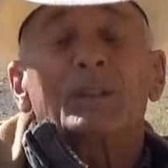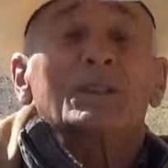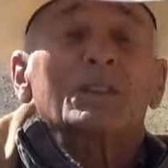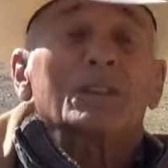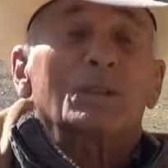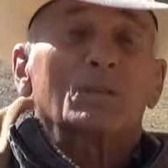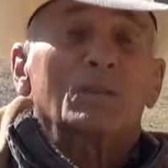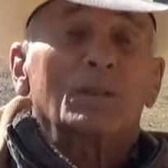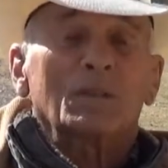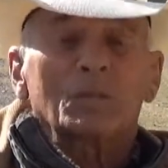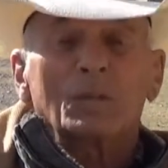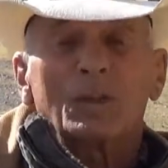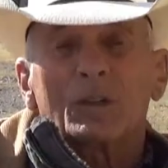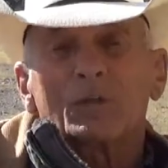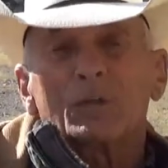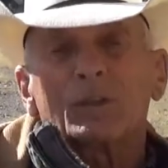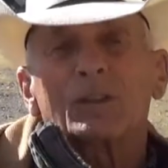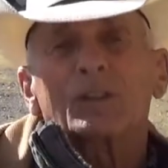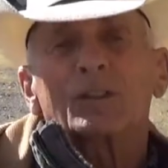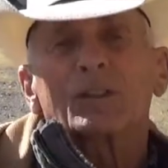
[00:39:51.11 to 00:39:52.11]
And I said, "What
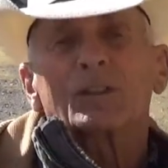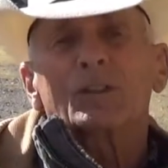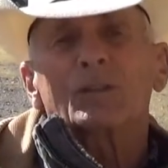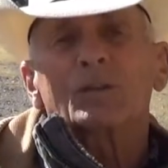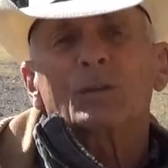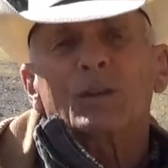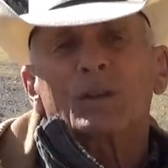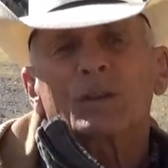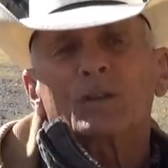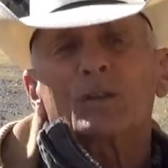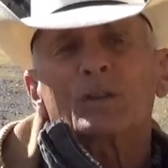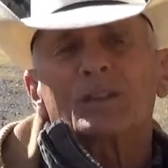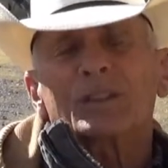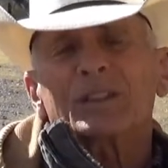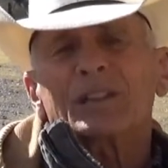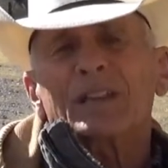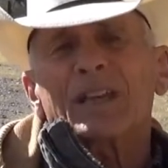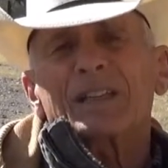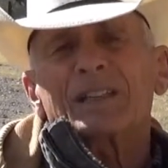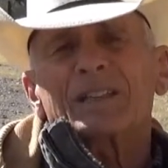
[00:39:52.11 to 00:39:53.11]
are we going to do?" Well, of course,
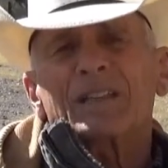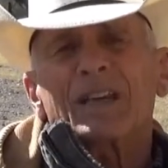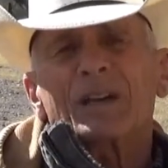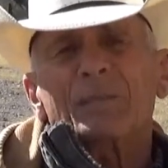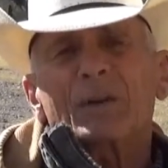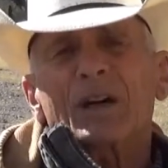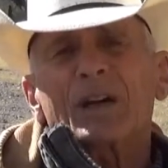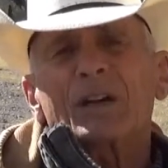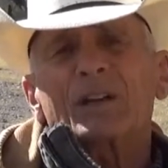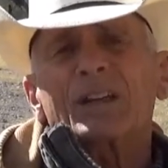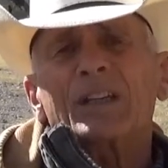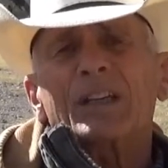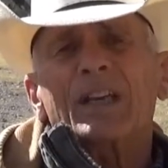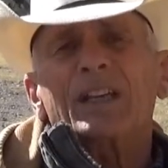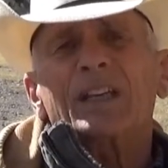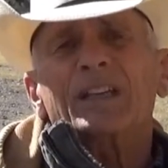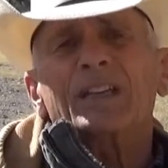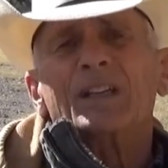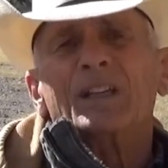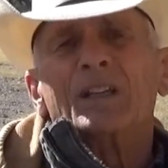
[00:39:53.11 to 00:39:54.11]
at that time,
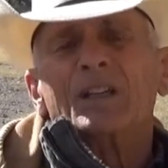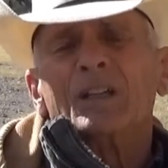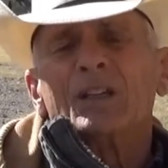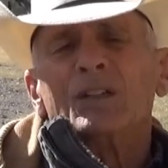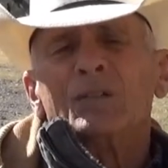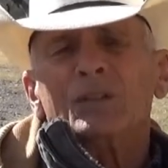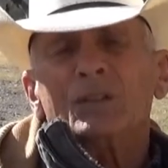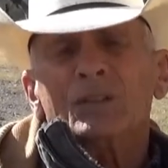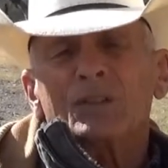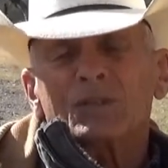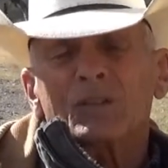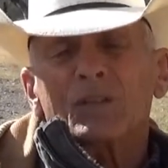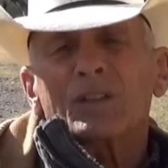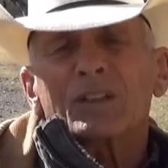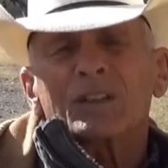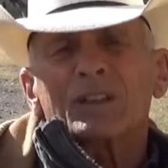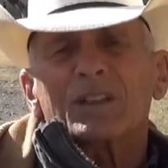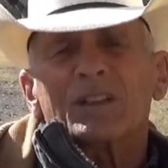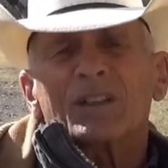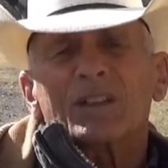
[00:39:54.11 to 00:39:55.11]
REA was
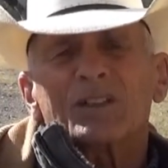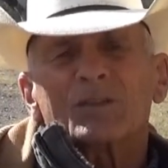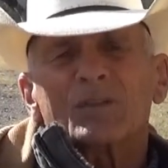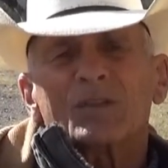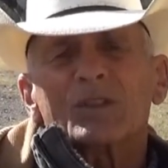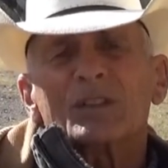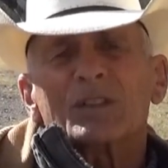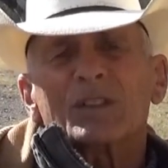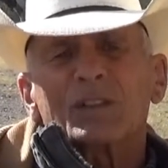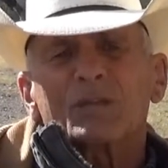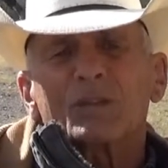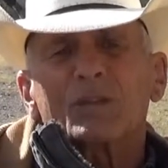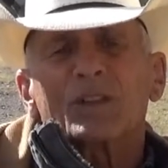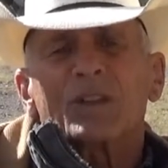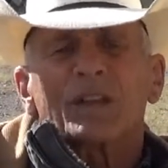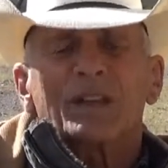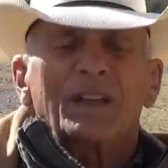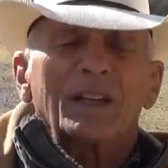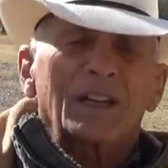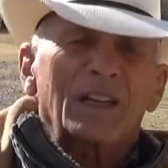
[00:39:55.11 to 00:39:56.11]
strictly electricity. Well,
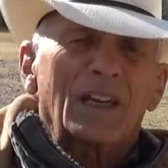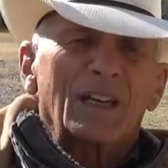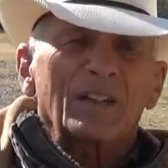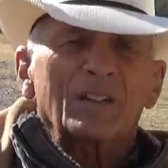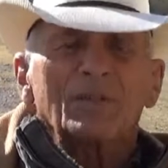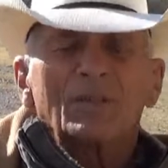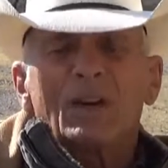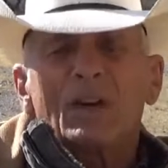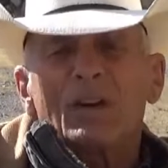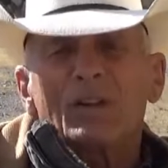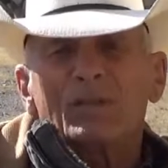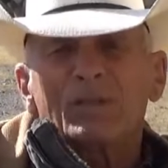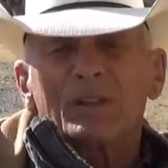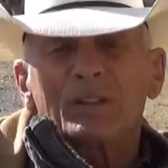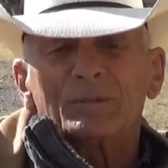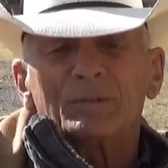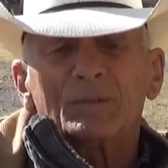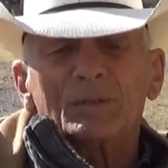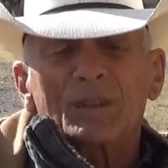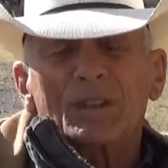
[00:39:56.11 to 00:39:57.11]
then they got involved
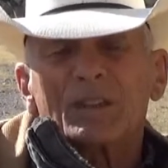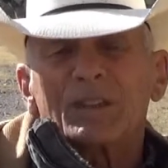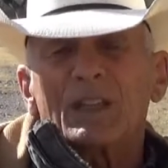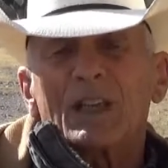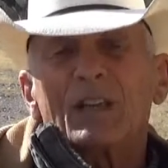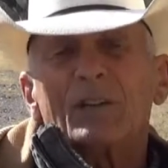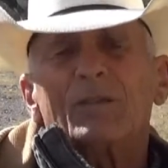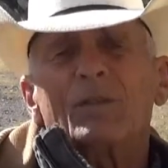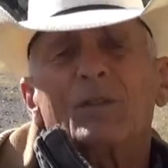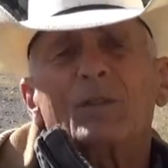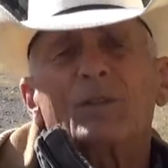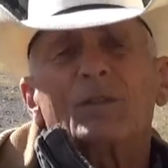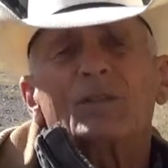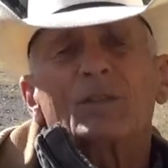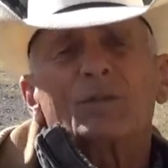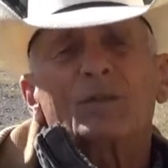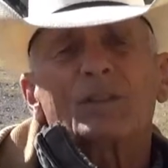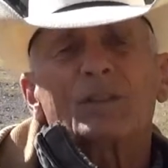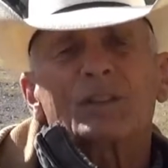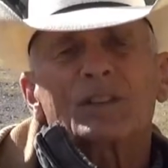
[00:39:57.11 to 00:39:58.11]
in telephone,
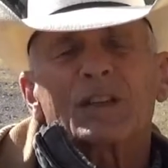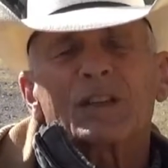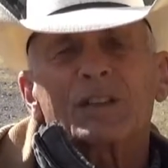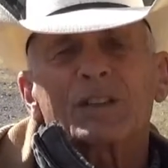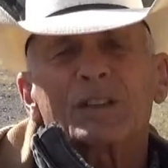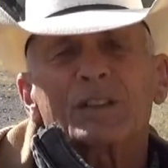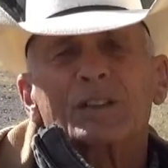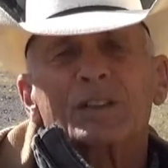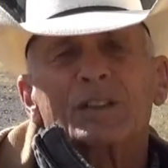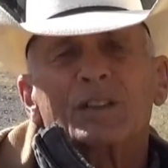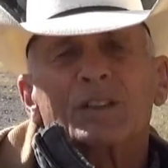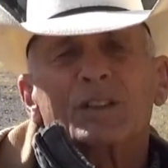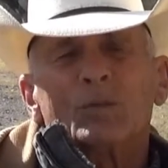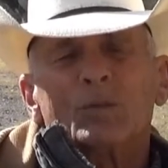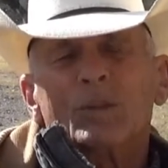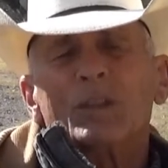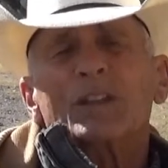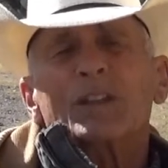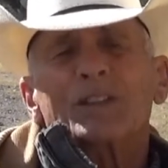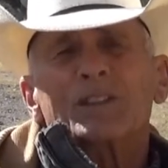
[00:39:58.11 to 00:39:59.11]
so we
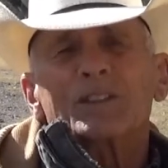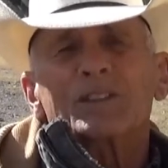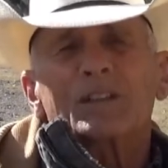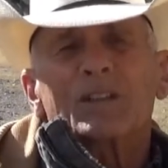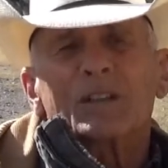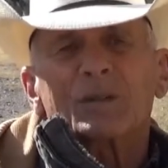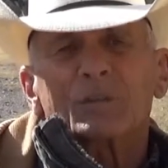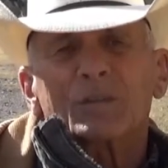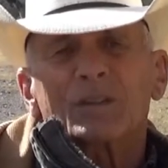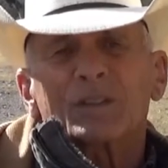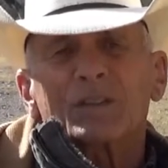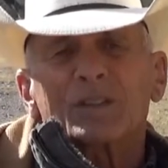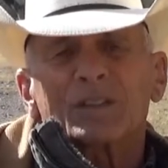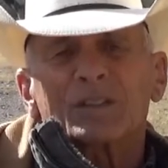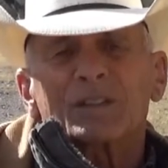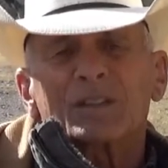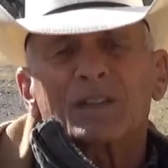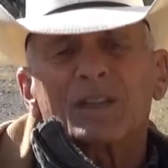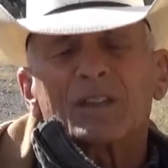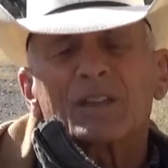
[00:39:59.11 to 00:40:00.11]
we didn't start, but the
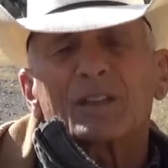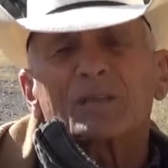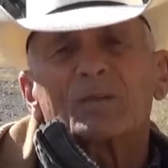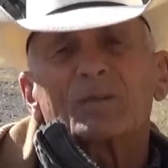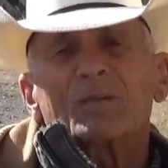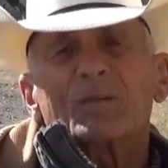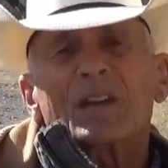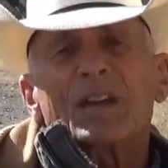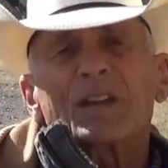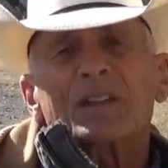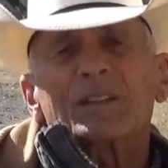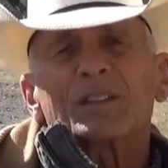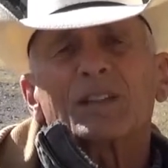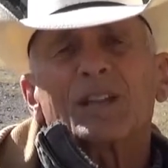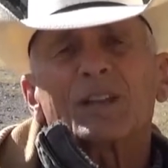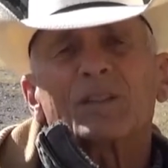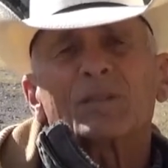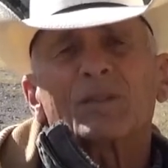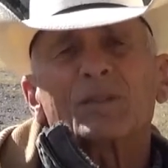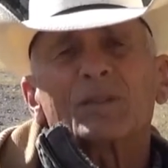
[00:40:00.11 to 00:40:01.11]
Little Valley
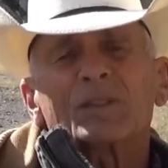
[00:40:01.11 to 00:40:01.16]
telephone